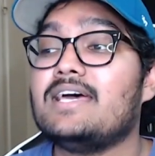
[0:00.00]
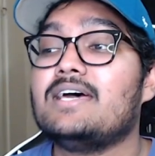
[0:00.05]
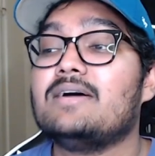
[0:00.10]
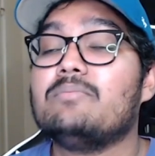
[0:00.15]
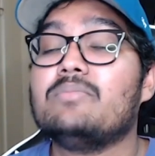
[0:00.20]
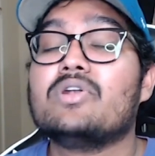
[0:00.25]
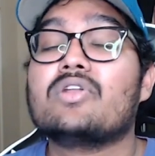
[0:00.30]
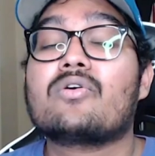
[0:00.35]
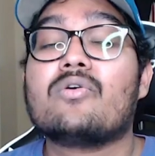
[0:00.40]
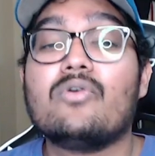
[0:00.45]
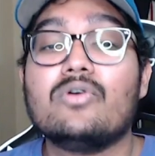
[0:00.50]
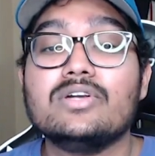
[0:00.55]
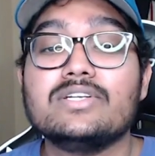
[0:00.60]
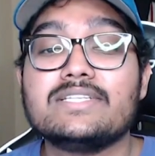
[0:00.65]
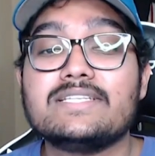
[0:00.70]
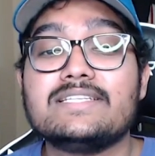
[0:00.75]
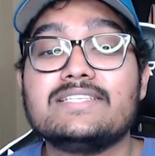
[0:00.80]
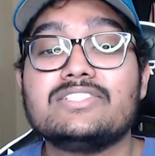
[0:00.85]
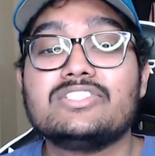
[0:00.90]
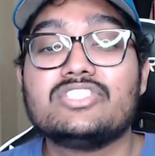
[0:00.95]
But according to
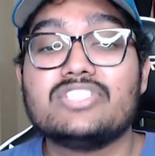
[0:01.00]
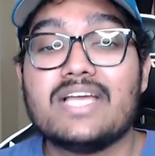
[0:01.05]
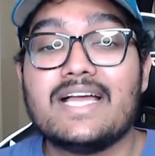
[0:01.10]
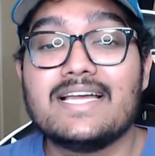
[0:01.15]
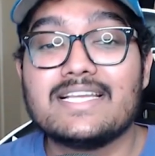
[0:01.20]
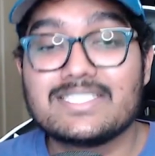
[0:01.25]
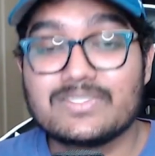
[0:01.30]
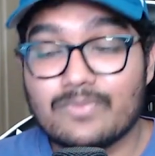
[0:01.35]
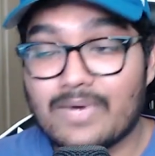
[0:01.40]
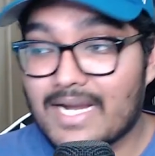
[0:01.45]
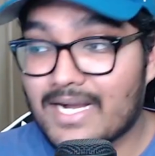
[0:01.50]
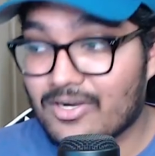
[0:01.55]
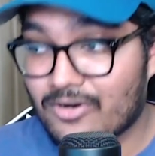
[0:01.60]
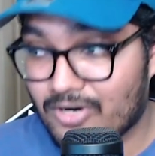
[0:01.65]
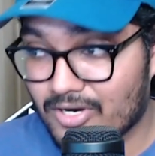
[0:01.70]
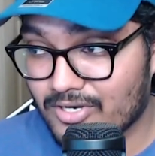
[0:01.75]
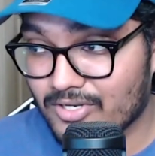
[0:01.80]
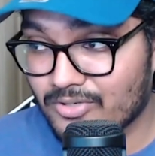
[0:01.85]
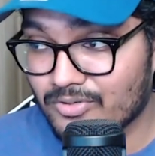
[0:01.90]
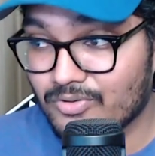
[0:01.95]
this Giants Wire
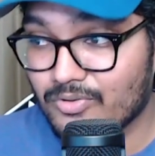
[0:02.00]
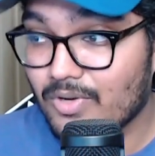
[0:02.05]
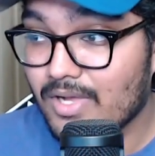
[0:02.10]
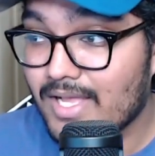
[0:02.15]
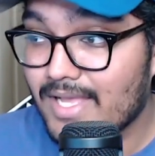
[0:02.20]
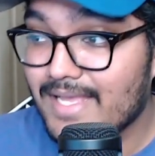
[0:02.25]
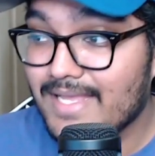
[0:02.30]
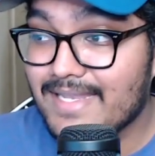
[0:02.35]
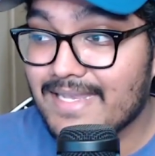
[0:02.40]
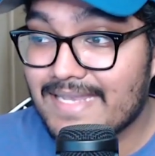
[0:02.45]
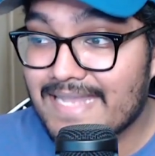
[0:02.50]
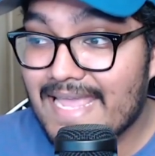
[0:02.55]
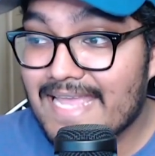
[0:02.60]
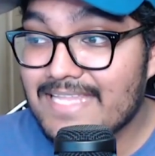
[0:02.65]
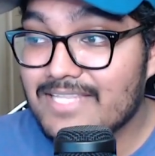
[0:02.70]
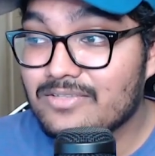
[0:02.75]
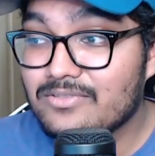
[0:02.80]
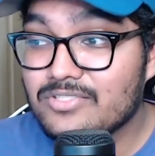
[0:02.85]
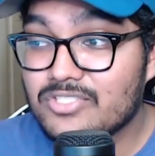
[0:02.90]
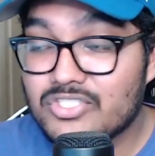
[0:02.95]
article,
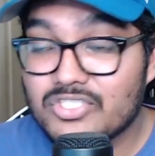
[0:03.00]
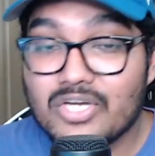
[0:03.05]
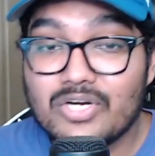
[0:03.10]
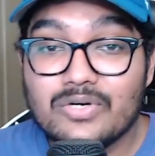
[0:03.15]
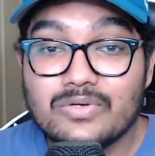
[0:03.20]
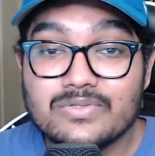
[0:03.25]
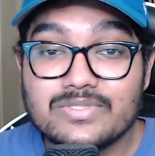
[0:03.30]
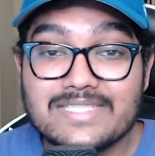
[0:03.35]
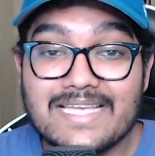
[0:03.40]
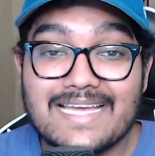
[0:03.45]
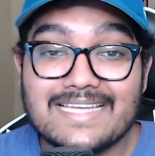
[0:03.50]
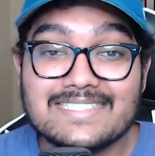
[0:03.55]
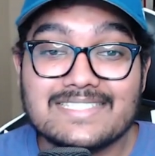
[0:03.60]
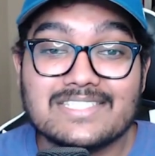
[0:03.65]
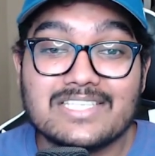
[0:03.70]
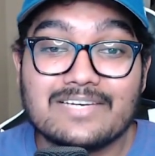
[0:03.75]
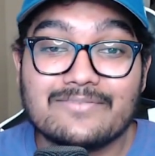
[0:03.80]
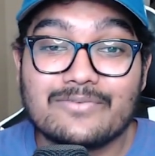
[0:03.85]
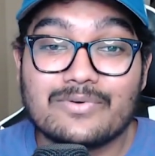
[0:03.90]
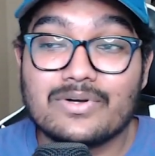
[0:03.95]
Daniel Jones has
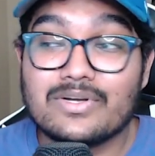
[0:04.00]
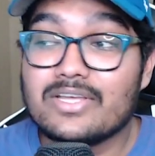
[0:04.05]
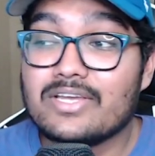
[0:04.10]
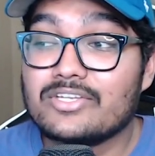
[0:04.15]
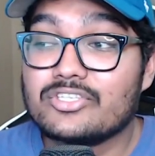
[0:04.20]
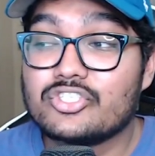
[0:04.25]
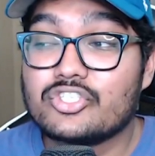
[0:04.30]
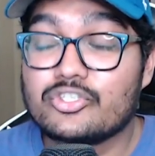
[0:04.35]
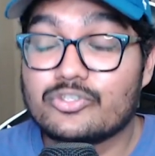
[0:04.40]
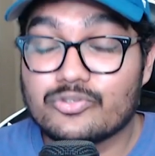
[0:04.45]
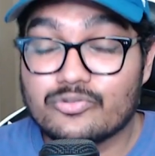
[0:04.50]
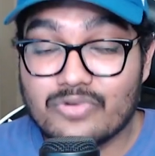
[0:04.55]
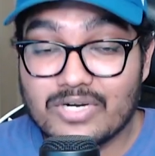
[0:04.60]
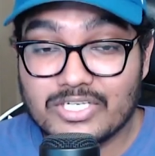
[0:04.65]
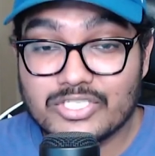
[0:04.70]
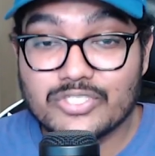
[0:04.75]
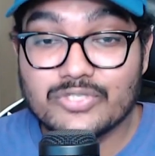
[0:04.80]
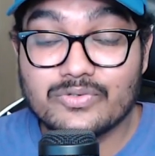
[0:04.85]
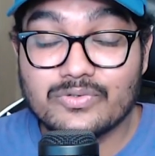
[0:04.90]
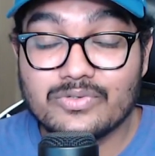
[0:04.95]
suffered
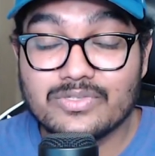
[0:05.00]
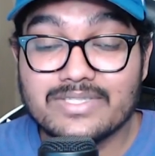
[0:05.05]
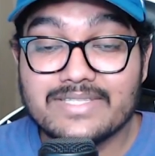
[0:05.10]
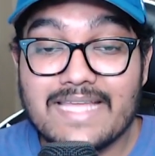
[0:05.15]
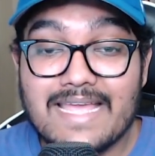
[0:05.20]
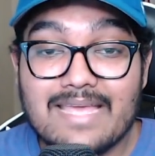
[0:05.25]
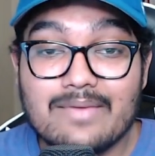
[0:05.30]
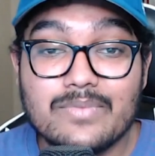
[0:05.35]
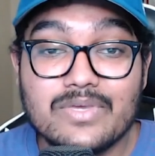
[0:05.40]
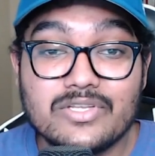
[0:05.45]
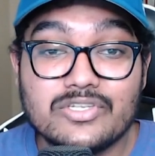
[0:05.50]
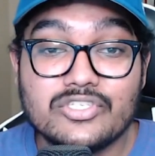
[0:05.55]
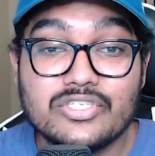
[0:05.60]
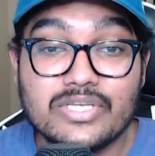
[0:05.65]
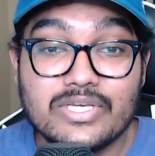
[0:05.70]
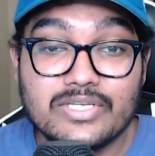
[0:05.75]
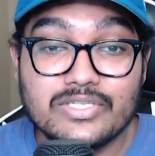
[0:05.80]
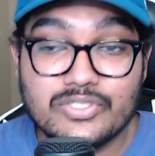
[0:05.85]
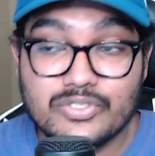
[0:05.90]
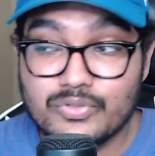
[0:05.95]
structural damage
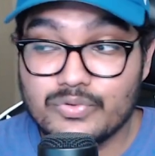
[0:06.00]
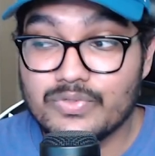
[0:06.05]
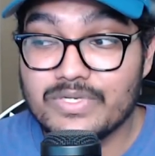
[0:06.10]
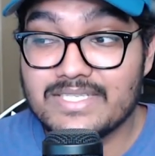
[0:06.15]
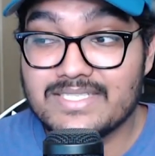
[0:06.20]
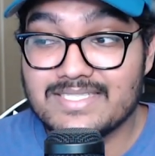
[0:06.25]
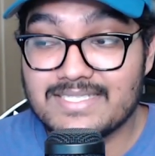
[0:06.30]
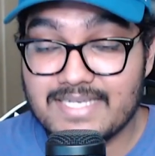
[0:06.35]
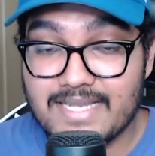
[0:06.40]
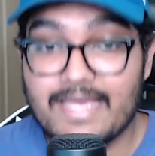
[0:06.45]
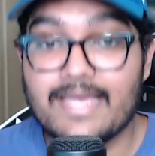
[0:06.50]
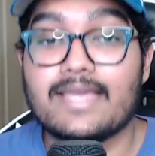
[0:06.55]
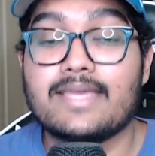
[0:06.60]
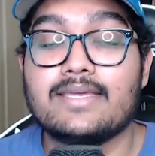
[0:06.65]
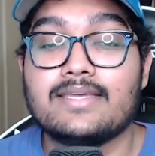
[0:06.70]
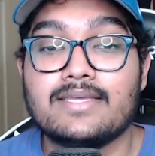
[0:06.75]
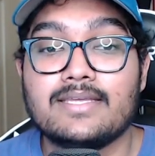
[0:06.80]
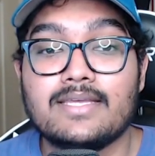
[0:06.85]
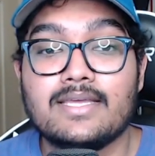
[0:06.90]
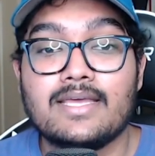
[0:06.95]
to his neck.